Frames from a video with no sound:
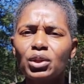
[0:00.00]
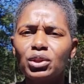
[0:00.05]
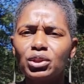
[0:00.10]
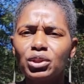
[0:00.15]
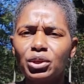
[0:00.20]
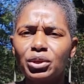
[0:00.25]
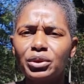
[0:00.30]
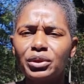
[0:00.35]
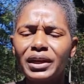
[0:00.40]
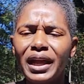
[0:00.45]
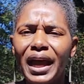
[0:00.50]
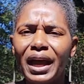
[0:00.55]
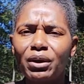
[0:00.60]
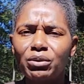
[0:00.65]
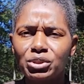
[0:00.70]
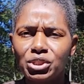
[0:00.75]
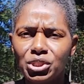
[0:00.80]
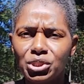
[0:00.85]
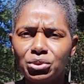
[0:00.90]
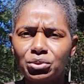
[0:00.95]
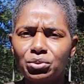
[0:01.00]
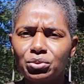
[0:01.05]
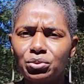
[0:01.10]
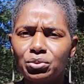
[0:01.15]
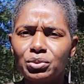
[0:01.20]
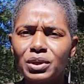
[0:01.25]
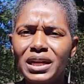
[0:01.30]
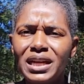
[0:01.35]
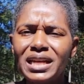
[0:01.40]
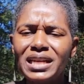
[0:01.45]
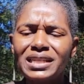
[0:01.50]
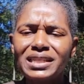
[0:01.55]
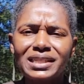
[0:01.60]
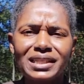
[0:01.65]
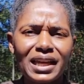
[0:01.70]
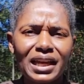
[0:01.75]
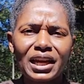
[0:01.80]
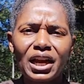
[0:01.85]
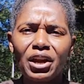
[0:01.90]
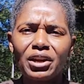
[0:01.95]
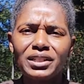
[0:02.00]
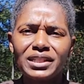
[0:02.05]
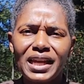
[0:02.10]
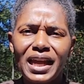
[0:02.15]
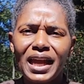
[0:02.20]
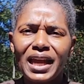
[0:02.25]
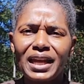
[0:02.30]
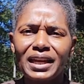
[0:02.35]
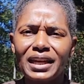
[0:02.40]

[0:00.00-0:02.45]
learn how to set our day,